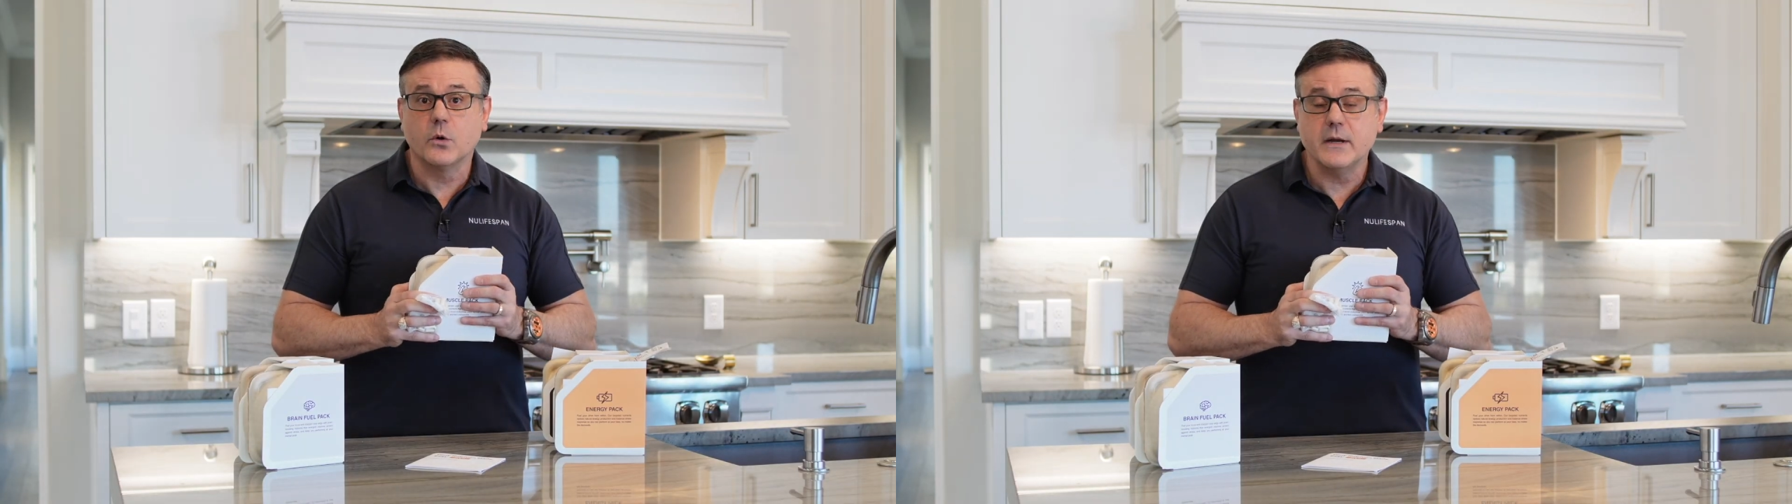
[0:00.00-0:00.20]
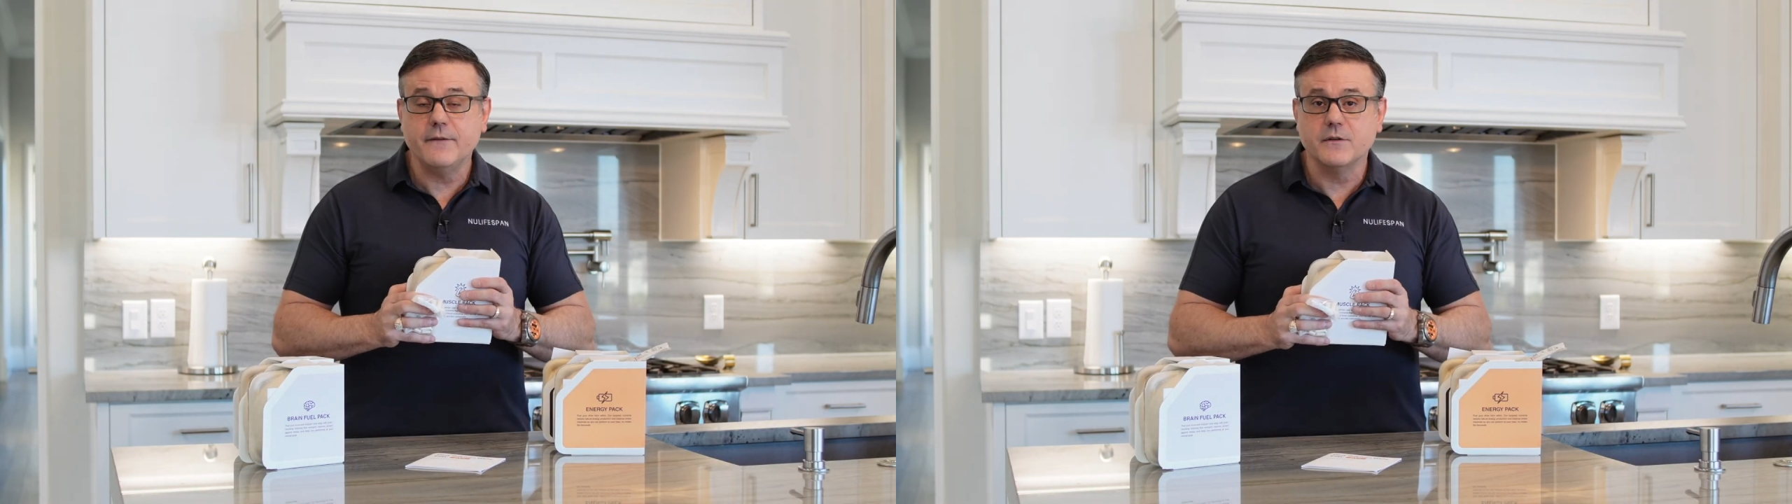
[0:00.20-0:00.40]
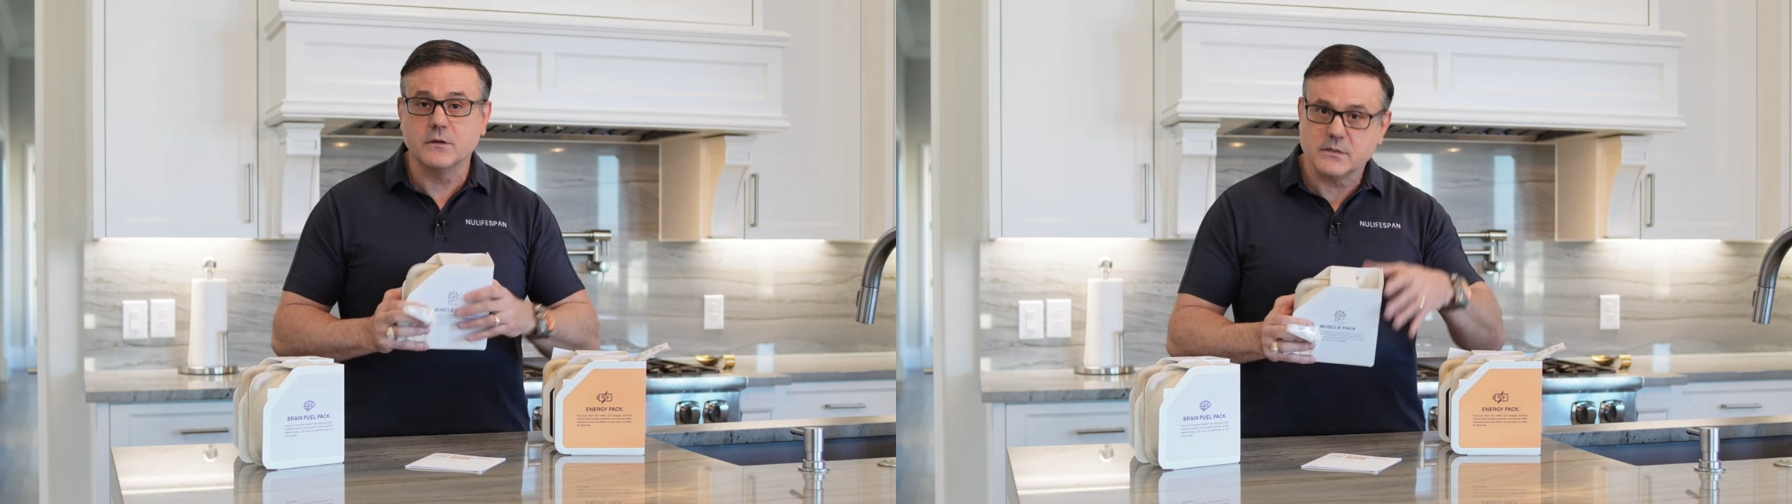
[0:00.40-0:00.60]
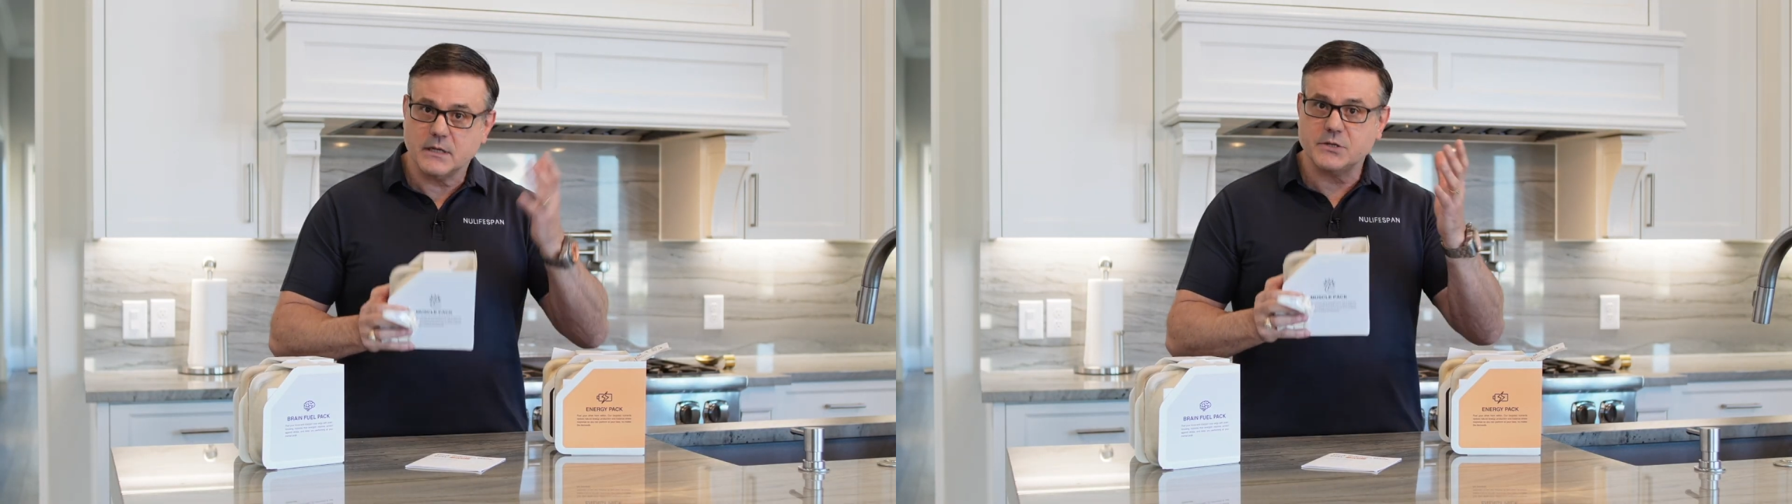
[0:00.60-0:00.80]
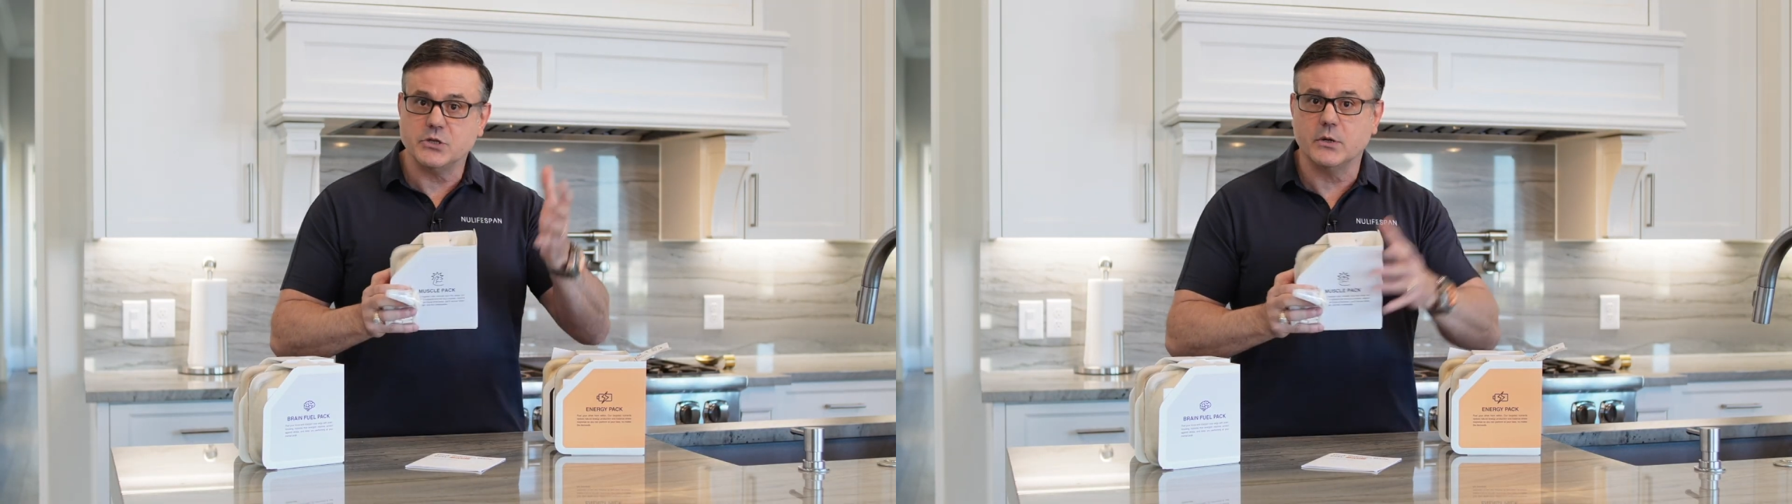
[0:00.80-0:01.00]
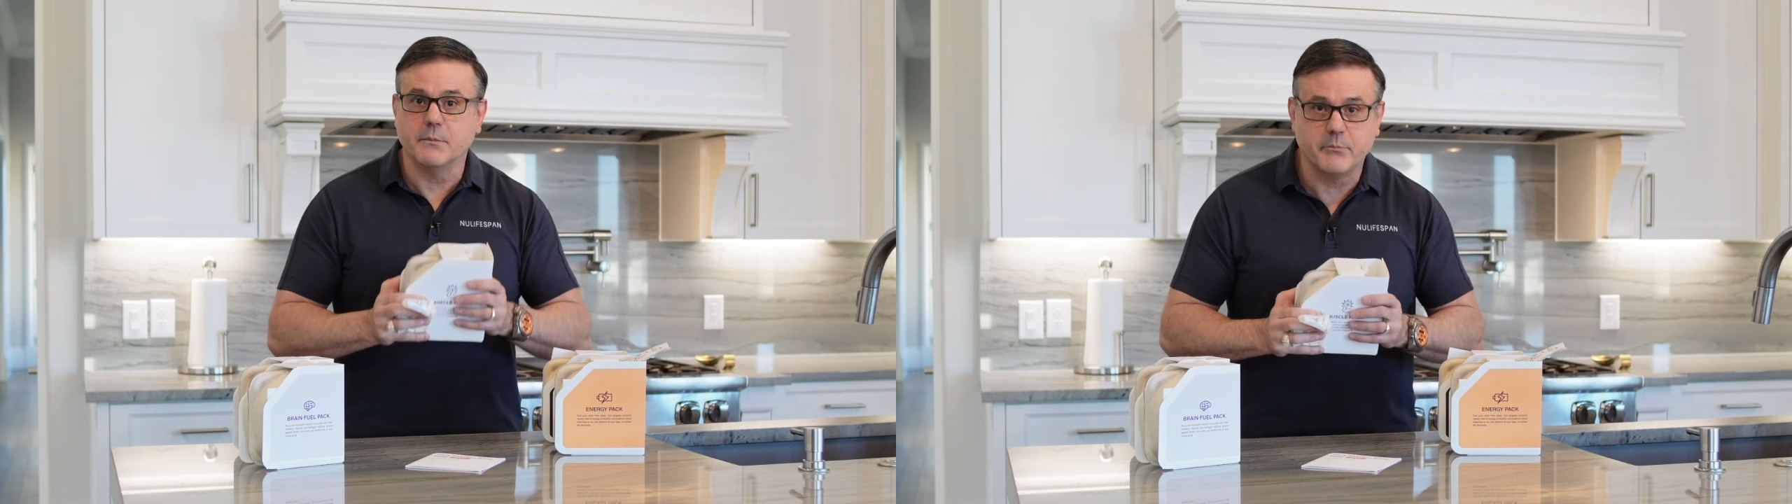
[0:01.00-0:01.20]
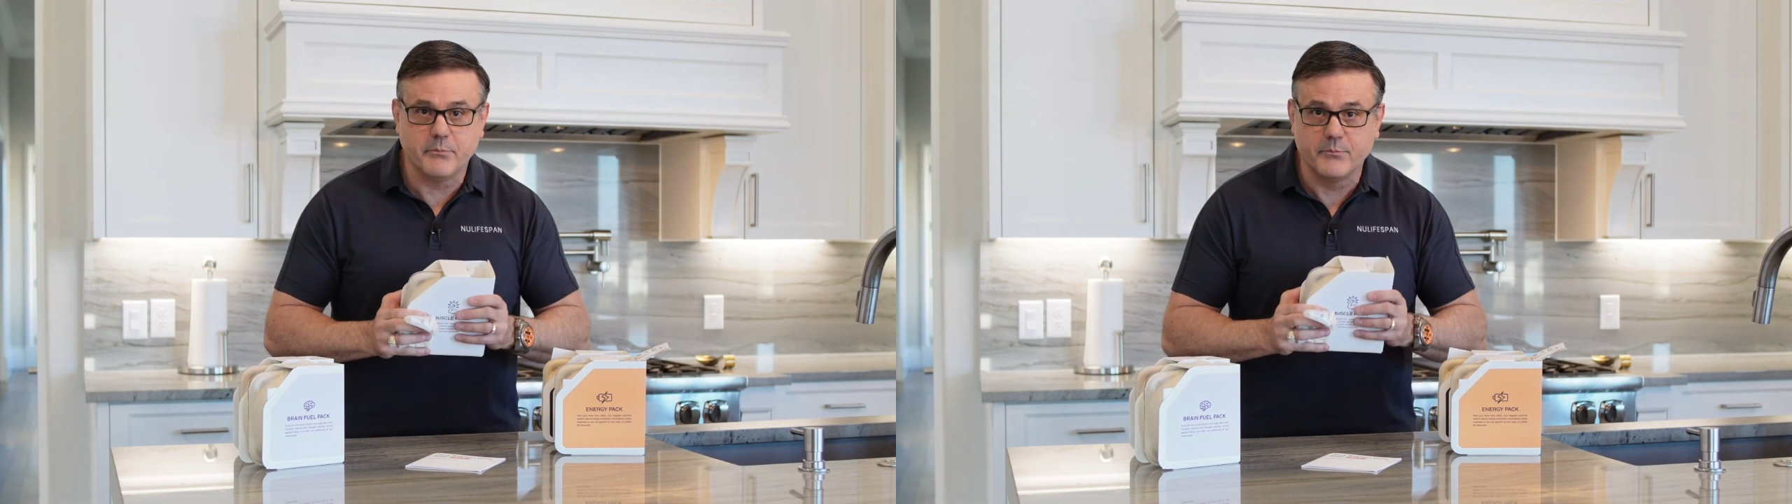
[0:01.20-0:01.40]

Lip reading: refill so that you can